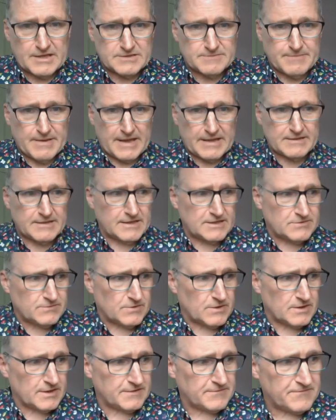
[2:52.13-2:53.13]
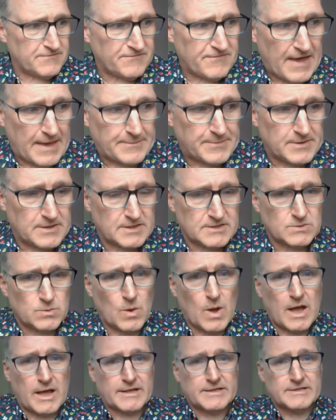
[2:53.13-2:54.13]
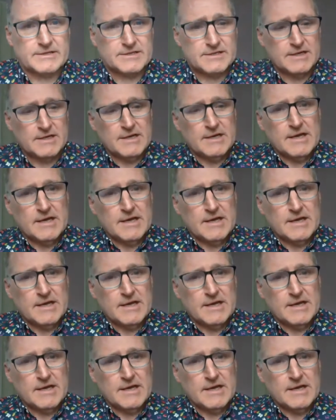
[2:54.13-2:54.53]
made these really fabulous wines.